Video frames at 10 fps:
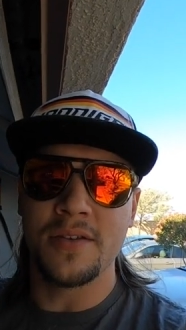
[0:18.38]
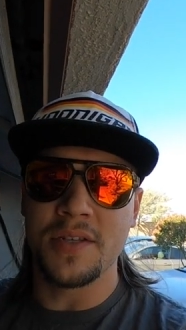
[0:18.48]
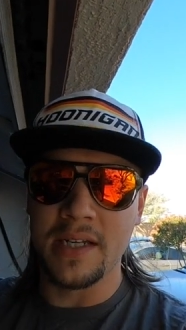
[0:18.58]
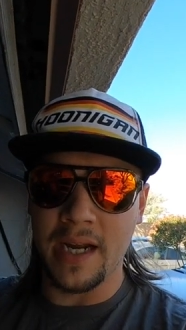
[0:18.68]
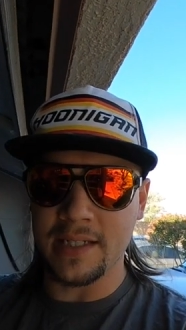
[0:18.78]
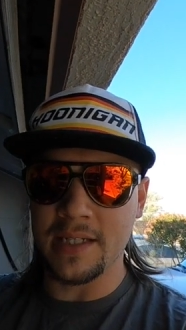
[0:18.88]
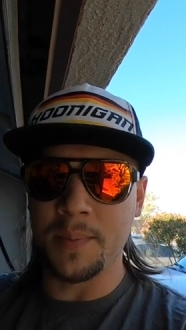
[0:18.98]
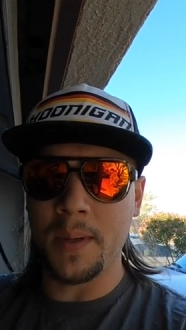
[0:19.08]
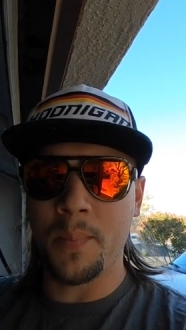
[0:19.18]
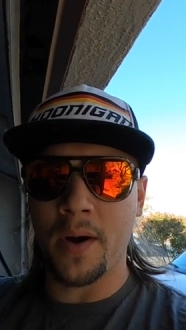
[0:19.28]
Using Texas
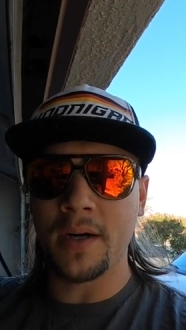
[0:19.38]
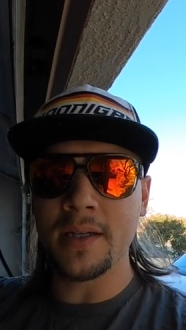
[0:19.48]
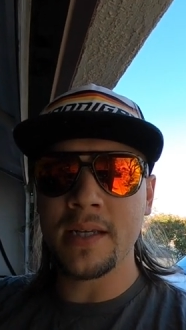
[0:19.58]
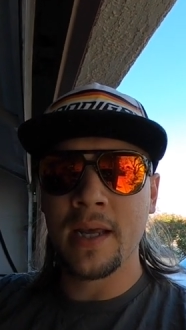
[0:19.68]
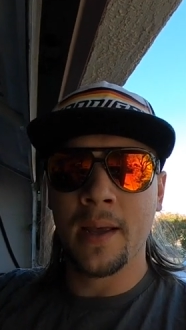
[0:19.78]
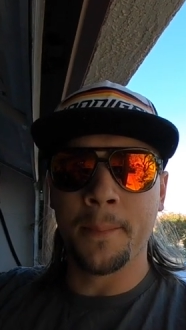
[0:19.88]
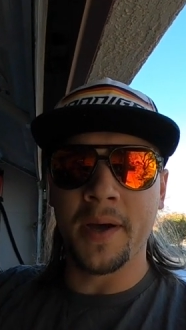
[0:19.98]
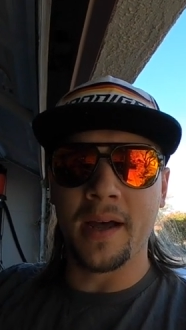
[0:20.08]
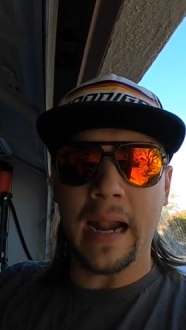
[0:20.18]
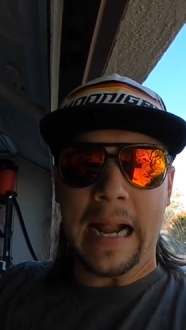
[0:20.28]
Speed parts,
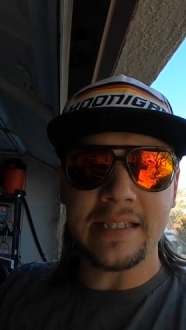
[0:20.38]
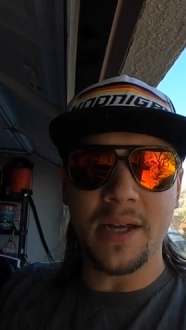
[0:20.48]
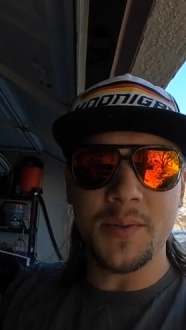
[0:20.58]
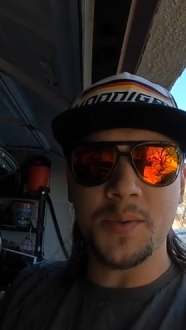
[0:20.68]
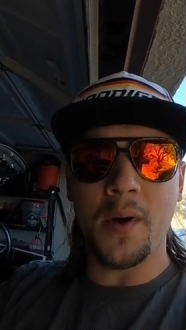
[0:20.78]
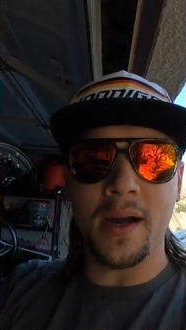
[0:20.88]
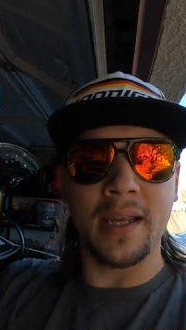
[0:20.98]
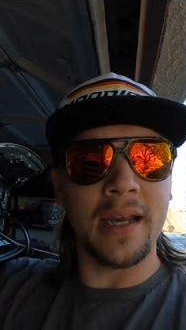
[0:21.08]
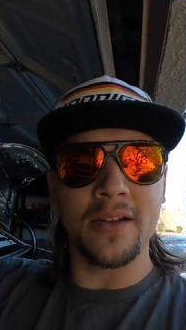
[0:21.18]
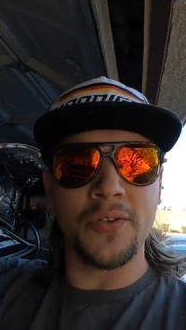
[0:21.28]
but as I was
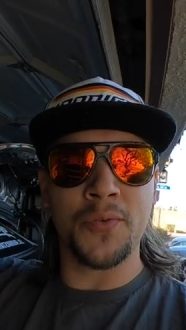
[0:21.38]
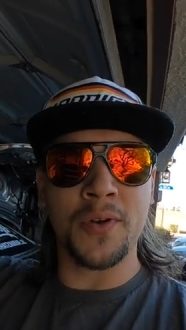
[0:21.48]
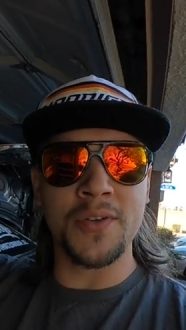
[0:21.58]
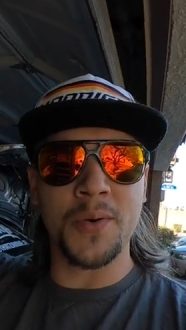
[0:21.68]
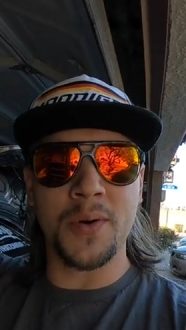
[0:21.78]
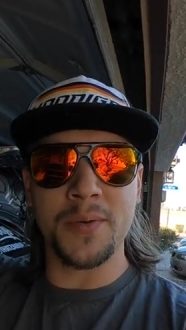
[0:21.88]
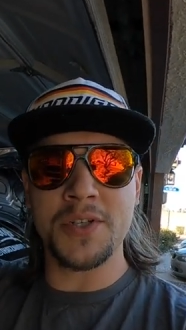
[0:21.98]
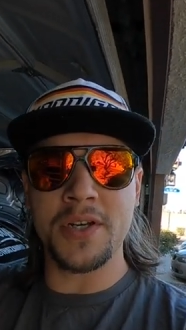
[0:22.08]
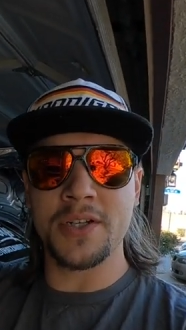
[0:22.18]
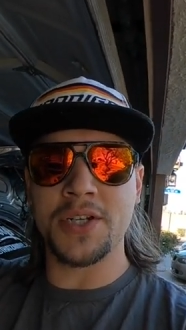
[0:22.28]
walking out the front door,
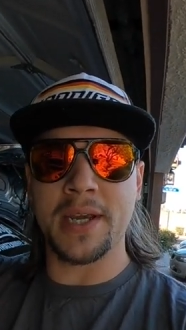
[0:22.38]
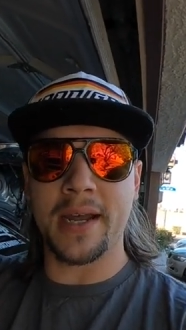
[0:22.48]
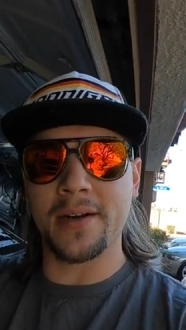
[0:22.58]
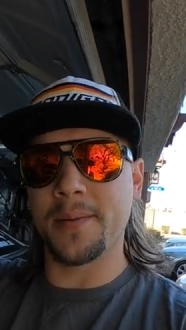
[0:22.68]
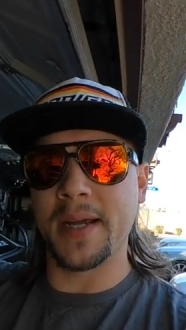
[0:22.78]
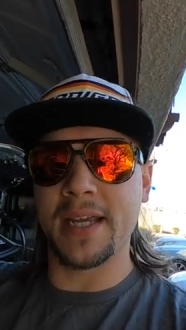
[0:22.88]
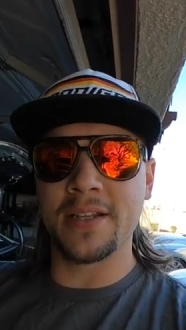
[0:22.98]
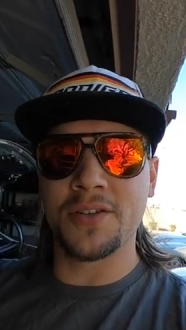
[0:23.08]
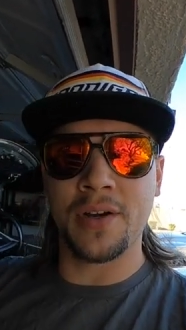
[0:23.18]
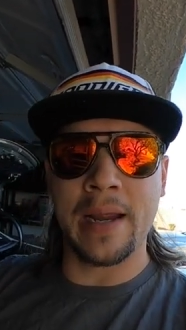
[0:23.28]
which you can check out on my
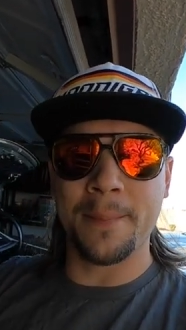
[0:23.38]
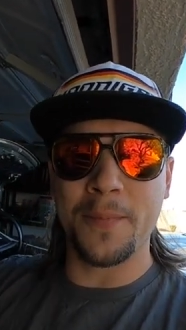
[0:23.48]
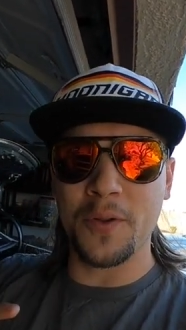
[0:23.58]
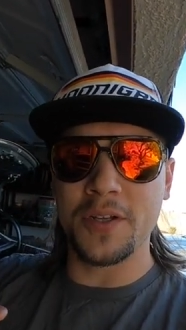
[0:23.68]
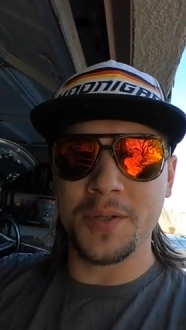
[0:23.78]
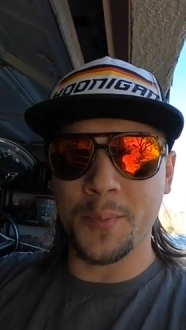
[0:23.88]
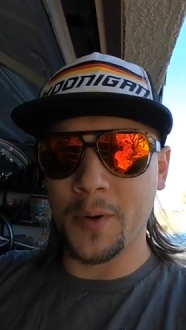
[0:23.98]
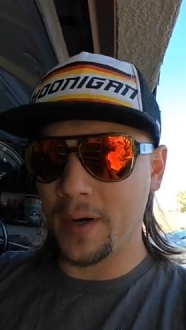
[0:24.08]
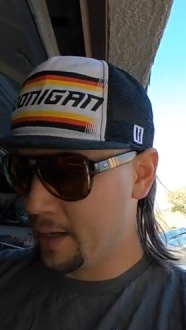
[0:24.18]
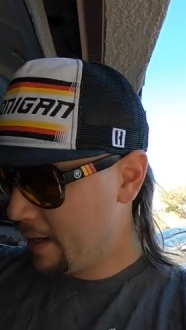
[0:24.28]
Instagram, Mullet
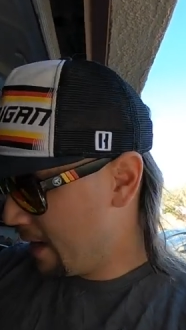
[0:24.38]
Sport,